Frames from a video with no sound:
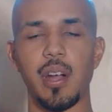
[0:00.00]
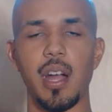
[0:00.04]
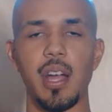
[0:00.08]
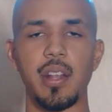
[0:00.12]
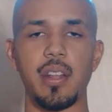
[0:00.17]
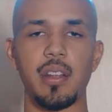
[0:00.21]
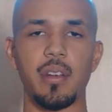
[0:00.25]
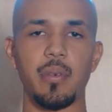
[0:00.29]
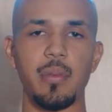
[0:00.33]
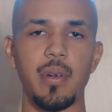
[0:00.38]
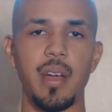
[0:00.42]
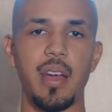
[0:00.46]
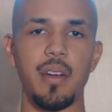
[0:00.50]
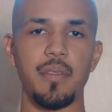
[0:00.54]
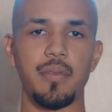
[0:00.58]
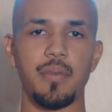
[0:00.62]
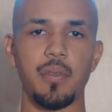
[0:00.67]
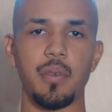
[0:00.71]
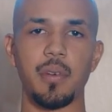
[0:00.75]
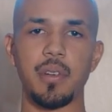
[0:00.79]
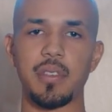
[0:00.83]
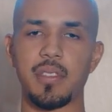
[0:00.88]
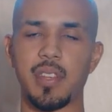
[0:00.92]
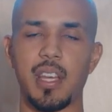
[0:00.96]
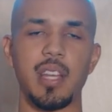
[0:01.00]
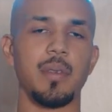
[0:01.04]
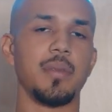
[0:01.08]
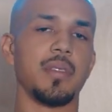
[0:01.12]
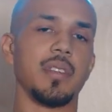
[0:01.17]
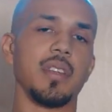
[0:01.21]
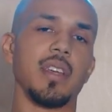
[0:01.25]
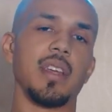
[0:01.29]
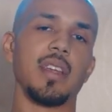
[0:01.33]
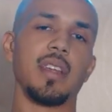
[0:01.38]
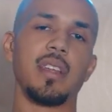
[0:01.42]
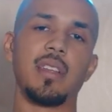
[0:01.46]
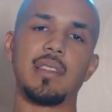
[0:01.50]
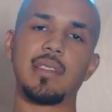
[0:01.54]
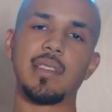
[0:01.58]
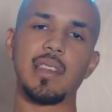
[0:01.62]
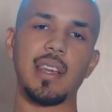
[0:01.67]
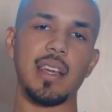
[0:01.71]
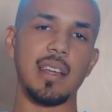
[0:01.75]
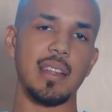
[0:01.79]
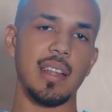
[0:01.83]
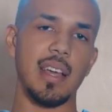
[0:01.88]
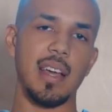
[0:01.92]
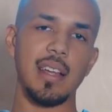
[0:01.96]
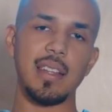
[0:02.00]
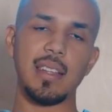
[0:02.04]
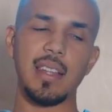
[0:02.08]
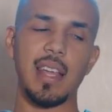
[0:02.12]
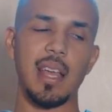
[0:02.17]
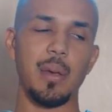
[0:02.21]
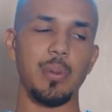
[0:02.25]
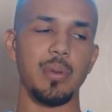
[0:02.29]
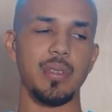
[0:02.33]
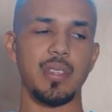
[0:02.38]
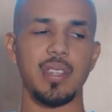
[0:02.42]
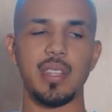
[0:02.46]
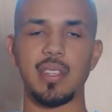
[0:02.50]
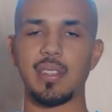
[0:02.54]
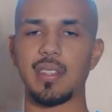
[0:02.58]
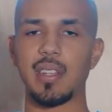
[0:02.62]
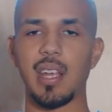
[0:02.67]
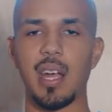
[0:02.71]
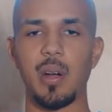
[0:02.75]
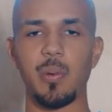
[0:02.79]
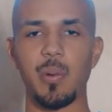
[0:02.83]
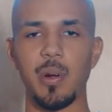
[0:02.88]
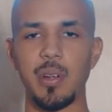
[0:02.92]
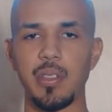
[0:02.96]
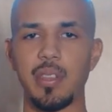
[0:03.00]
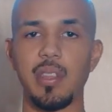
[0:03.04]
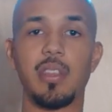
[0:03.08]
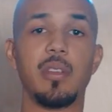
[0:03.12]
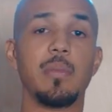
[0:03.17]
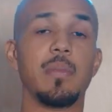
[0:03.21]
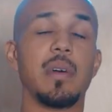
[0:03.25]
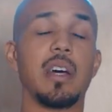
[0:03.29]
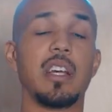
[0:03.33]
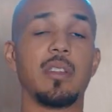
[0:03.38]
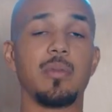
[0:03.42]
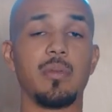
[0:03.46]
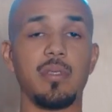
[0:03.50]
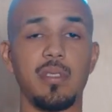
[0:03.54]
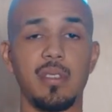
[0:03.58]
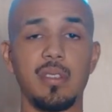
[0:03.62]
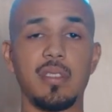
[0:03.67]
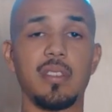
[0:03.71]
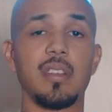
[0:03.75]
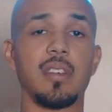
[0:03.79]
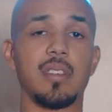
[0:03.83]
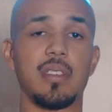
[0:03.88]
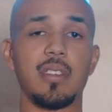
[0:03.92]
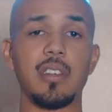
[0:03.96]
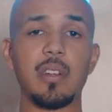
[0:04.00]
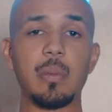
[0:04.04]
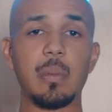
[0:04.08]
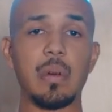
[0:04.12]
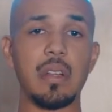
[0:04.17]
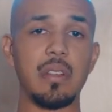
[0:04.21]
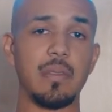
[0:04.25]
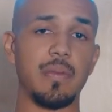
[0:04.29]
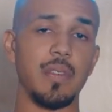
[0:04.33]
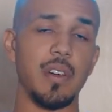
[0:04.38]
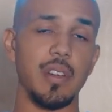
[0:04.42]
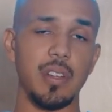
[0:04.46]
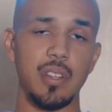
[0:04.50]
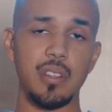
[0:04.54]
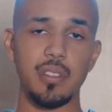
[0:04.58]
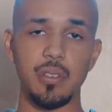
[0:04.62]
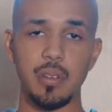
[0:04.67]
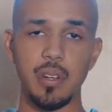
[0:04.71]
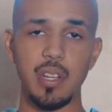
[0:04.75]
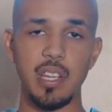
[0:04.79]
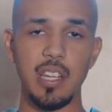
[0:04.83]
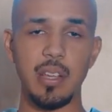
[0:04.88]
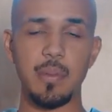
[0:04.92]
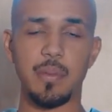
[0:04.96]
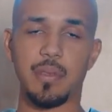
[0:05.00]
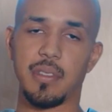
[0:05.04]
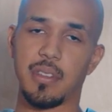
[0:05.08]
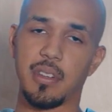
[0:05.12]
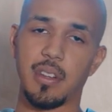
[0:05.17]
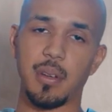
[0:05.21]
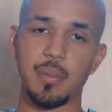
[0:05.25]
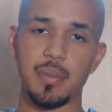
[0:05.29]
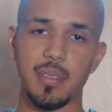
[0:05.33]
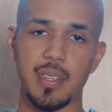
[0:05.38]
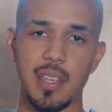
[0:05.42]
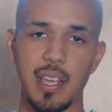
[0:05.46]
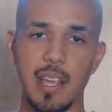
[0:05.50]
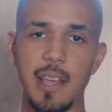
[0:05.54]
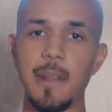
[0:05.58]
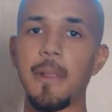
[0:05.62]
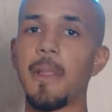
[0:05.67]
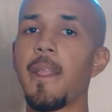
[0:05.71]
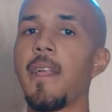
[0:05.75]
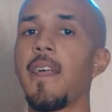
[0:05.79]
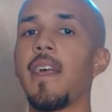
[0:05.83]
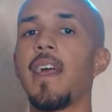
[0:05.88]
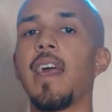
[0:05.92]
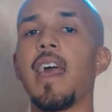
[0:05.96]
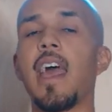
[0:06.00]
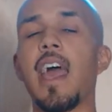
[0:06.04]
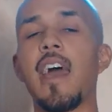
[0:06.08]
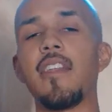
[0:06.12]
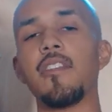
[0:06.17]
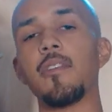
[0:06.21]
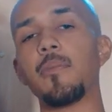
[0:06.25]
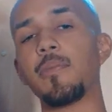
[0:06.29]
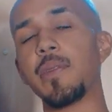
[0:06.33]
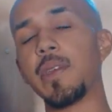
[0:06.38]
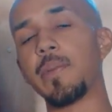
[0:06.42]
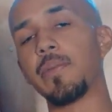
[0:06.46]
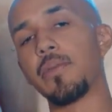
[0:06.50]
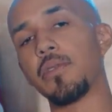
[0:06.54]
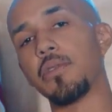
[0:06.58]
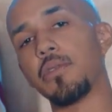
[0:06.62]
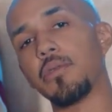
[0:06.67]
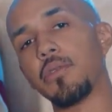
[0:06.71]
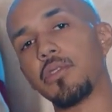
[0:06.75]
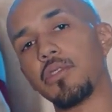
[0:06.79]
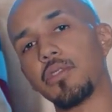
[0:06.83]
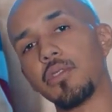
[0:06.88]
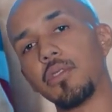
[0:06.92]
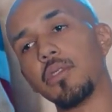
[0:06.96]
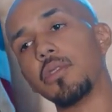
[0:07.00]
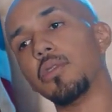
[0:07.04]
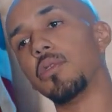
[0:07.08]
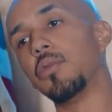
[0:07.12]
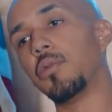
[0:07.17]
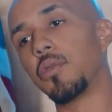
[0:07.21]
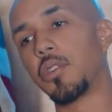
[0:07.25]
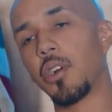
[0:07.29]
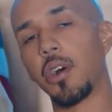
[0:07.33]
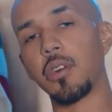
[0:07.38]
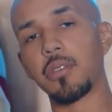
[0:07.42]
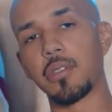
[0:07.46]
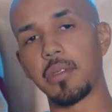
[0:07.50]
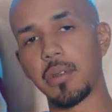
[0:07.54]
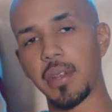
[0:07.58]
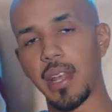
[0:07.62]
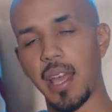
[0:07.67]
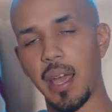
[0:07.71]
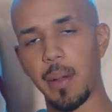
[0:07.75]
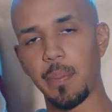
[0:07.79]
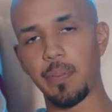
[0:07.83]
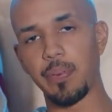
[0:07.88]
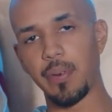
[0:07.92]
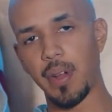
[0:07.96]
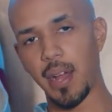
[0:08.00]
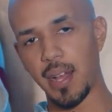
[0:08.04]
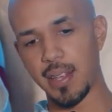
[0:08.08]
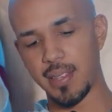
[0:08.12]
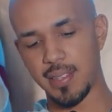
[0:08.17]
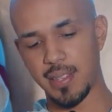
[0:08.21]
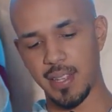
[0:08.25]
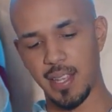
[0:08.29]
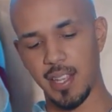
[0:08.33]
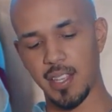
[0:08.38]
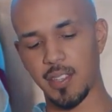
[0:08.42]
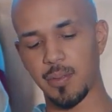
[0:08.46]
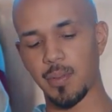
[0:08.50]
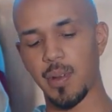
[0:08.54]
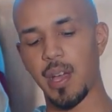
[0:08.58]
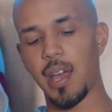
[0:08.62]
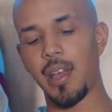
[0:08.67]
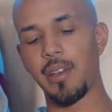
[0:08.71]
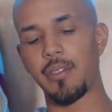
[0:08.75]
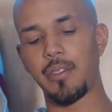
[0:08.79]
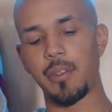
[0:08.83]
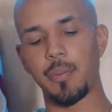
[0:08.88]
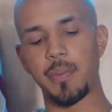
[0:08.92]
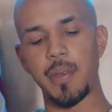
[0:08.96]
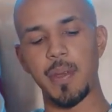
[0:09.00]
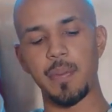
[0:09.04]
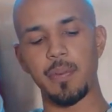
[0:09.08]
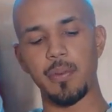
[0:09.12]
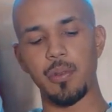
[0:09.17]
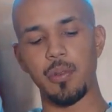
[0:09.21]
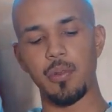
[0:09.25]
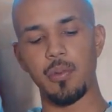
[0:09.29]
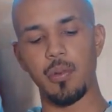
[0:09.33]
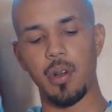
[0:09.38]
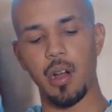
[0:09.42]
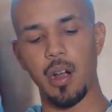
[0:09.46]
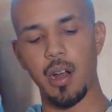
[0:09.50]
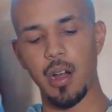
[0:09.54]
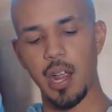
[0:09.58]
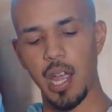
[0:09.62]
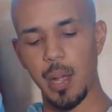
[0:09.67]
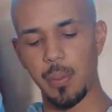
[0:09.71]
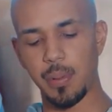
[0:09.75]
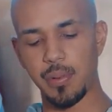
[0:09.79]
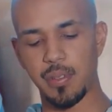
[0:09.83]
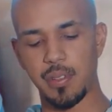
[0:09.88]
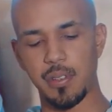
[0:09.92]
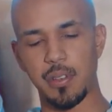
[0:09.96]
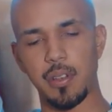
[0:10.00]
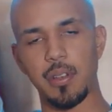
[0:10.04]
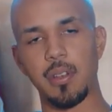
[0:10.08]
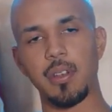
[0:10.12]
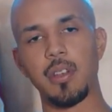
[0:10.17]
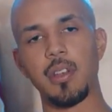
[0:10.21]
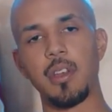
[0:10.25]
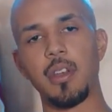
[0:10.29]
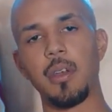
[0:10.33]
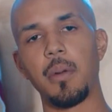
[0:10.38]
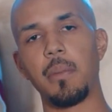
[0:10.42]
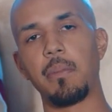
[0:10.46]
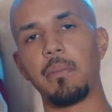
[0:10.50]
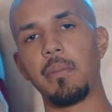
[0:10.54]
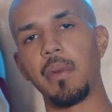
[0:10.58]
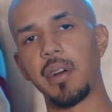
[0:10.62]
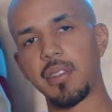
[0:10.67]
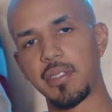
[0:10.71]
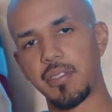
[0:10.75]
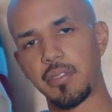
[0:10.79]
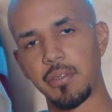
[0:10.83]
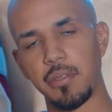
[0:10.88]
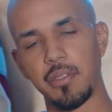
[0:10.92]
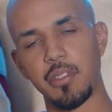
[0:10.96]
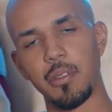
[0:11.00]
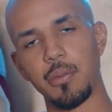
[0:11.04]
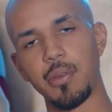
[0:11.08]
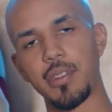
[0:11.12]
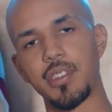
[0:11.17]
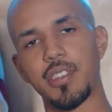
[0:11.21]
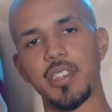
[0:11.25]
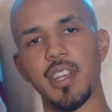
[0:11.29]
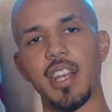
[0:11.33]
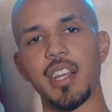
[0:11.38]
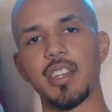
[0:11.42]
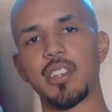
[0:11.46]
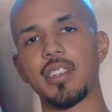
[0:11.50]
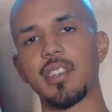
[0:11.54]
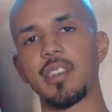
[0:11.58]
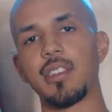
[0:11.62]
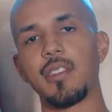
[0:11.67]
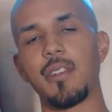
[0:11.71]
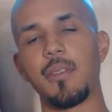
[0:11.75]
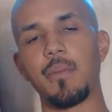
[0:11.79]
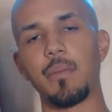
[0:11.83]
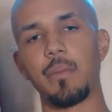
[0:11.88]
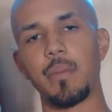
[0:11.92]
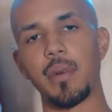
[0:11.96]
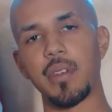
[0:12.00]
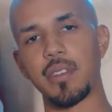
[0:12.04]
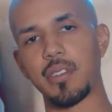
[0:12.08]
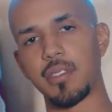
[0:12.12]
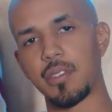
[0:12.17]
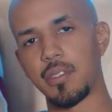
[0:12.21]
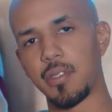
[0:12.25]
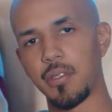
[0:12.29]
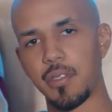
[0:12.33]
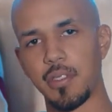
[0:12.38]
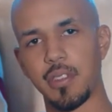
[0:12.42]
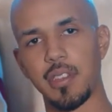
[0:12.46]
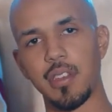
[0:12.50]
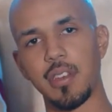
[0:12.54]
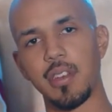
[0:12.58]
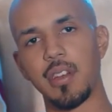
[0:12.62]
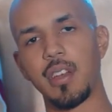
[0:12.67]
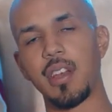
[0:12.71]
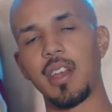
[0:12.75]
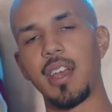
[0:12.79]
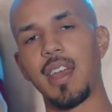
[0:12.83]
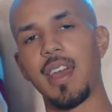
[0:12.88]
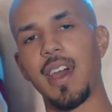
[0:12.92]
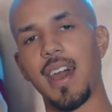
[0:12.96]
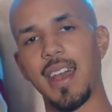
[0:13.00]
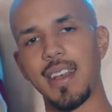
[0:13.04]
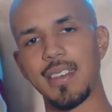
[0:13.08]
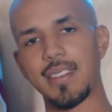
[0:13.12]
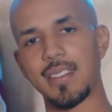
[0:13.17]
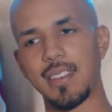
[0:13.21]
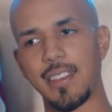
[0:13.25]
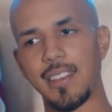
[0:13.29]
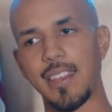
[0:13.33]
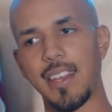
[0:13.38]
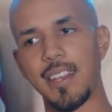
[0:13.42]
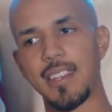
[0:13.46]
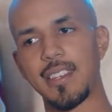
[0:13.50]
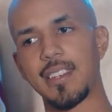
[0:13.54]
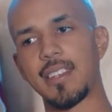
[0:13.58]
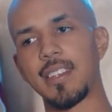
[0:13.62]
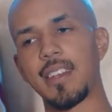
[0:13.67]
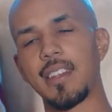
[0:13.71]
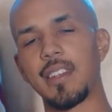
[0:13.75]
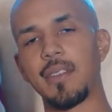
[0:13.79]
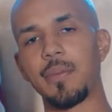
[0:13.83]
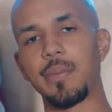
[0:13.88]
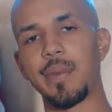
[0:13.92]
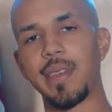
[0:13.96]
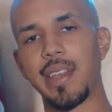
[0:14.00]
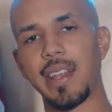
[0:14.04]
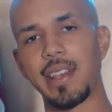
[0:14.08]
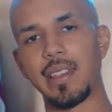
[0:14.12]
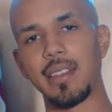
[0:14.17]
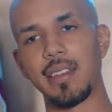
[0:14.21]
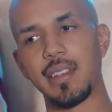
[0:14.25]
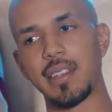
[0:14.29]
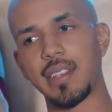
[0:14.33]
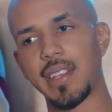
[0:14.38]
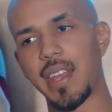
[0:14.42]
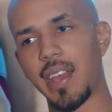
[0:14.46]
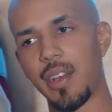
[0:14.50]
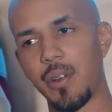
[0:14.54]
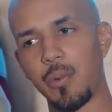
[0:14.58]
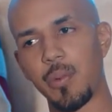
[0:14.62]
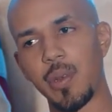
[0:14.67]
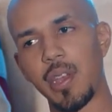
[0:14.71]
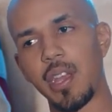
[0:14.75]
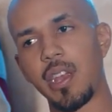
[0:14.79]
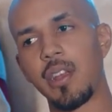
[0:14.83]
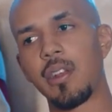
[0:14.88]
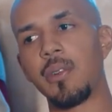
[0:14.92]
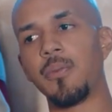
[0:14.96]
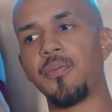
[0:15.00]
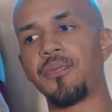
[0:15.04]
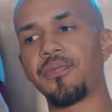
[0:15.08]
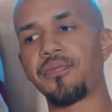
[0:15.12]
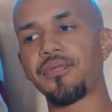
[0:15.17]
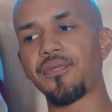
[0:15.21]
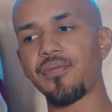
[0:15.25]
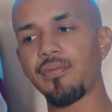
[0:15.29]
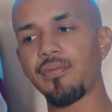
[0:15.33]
crying in a RAV4 type shit. And it's like, not damn, this shit's not worth it. You might as well just stuck to your motherfucking dreams. You know what I'm saying? And the people who do go through that process, right? The people who are able to muster the rejection and muster the isolation and being looked at weird,